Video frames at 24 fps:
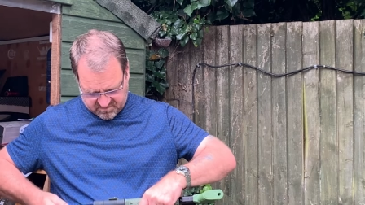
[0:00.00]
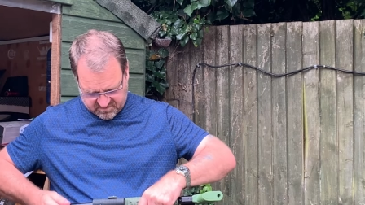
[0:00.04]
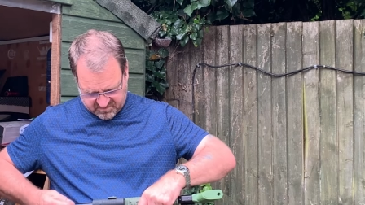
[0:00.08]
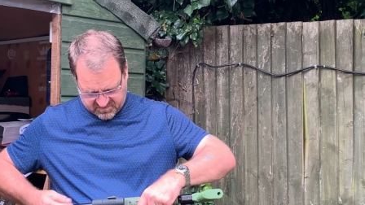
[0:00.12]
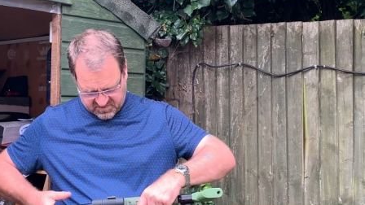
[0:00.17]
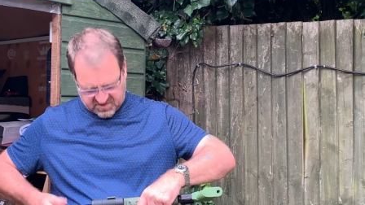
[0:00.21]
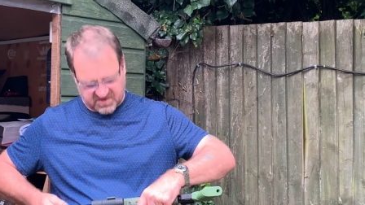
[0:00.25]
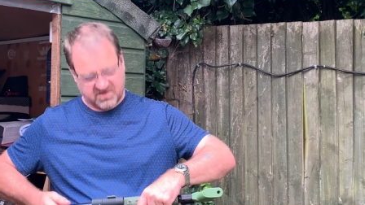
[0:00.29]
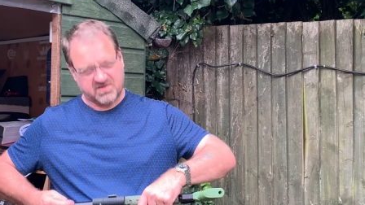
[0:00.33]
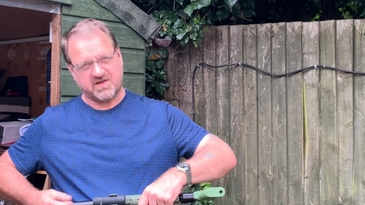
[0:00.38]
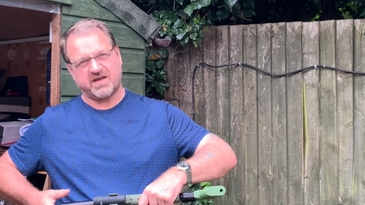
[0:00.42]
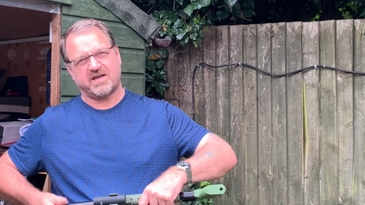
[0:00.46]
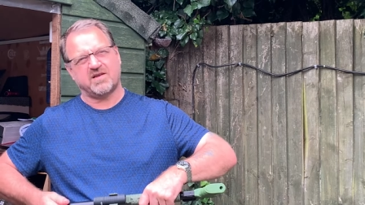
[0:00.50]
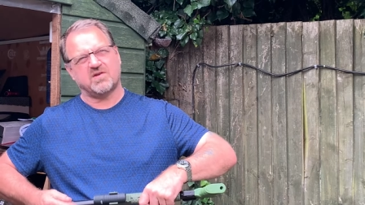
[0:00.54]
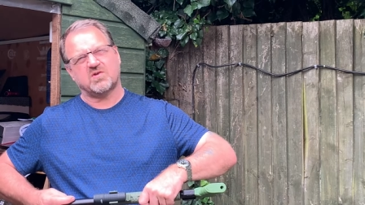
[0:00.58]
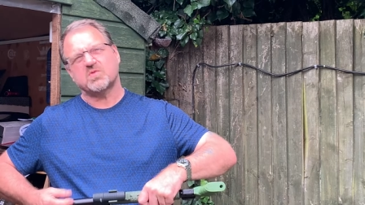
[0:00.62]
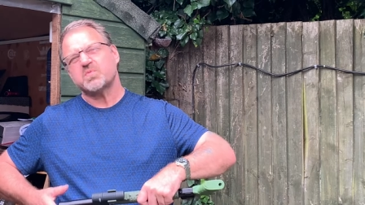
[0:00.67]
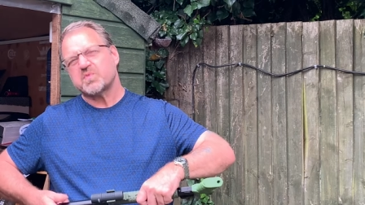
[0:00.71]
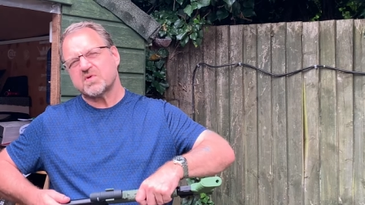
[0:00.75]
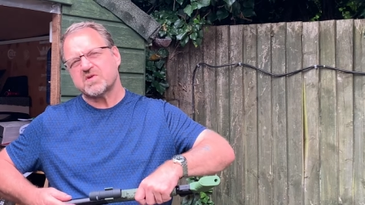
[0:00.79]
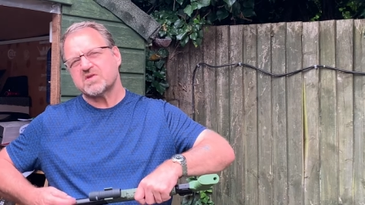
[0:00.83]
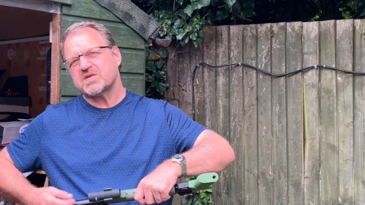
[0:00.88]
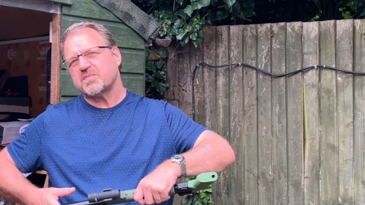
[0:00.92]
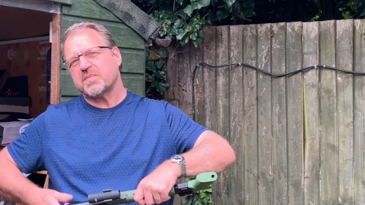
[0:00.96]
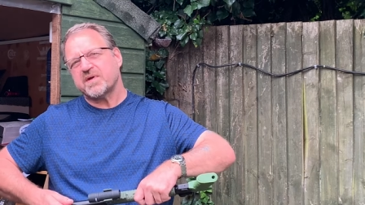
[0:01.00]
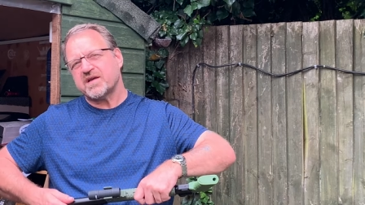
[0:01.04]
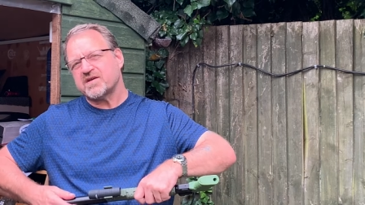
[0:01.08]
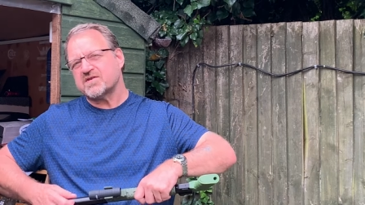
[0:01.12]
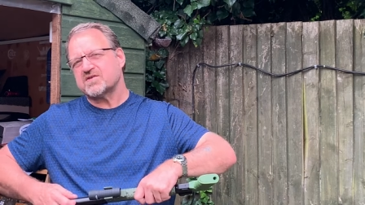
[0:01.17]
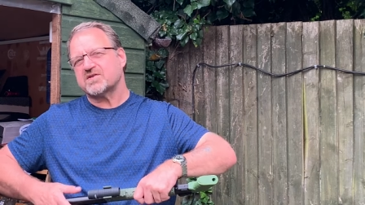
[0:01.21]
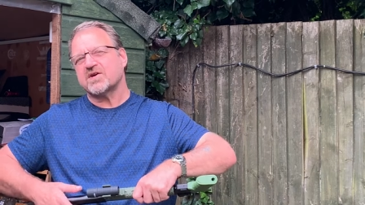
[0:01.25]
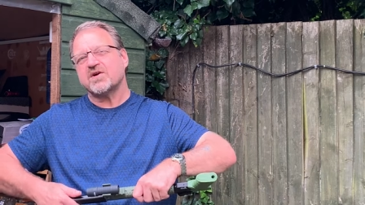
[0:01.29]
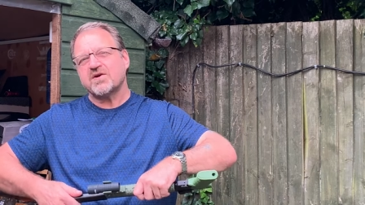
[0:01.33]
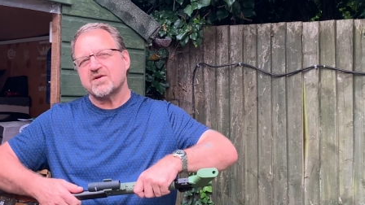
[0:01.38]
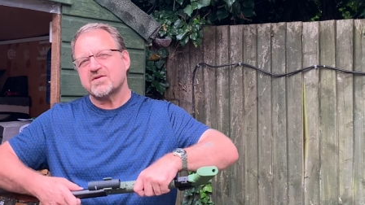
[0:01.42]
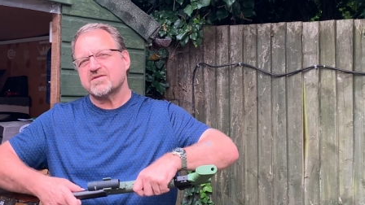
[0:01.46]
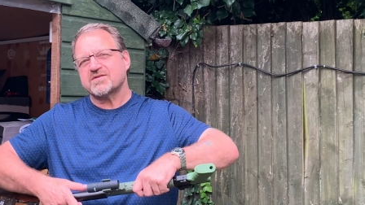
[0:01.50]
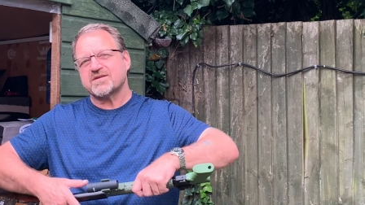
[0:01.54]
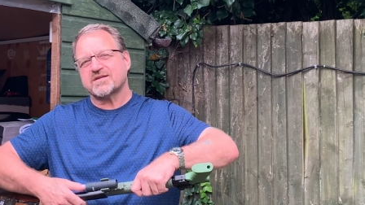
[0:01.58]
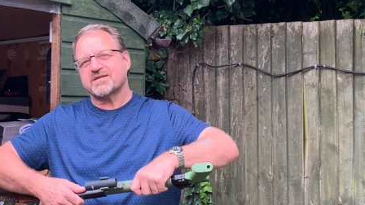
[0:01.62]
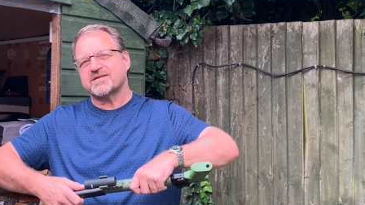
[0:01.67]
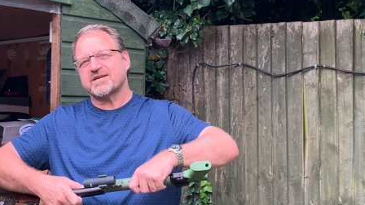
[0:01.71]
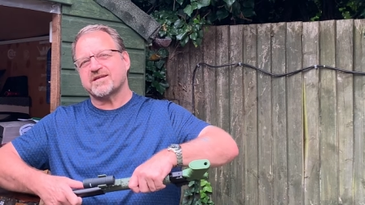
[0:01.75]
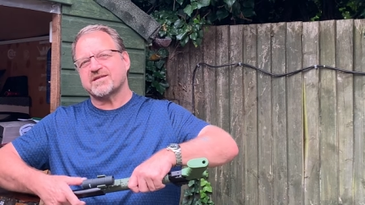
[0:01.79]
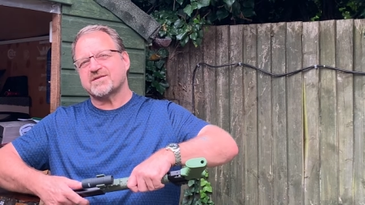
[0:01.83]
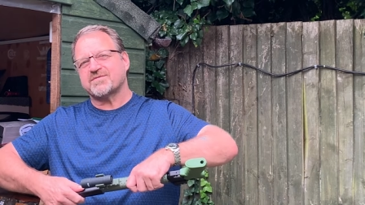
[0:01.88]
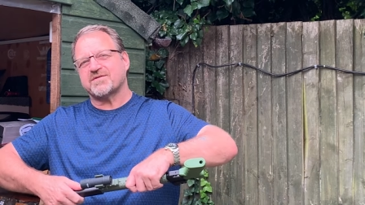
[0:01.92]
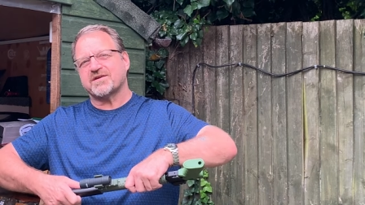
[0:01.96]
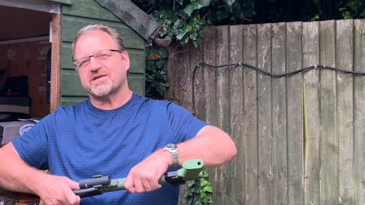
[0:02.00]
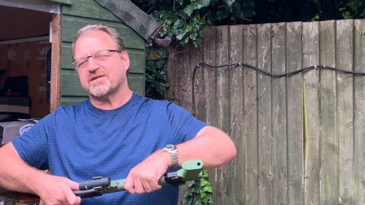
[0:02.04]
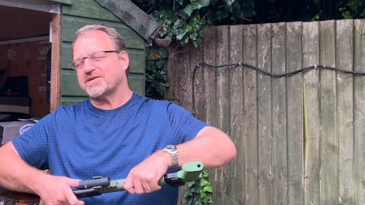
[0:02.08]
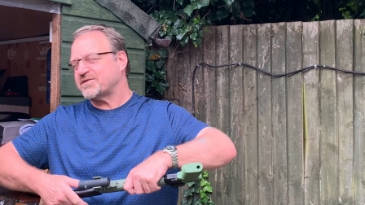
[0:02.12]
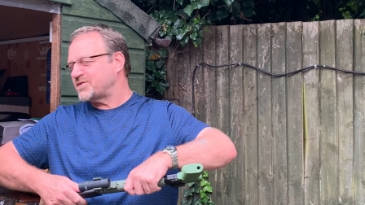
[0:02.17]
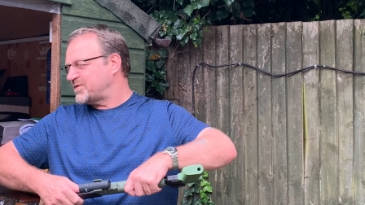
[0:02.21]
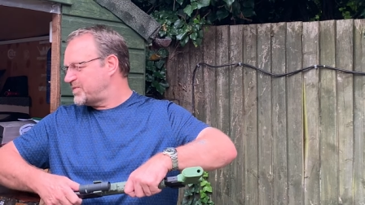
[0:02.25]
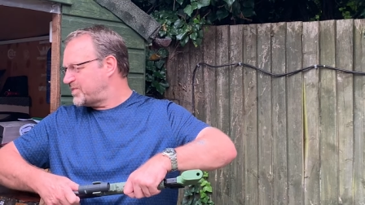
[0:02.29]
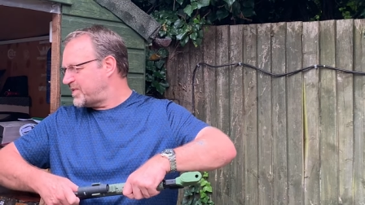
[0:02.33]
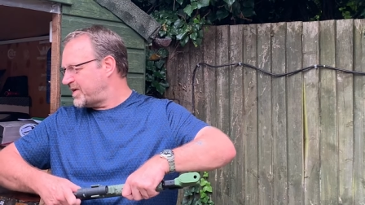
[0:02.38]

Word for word: This is supposed to be a science test video.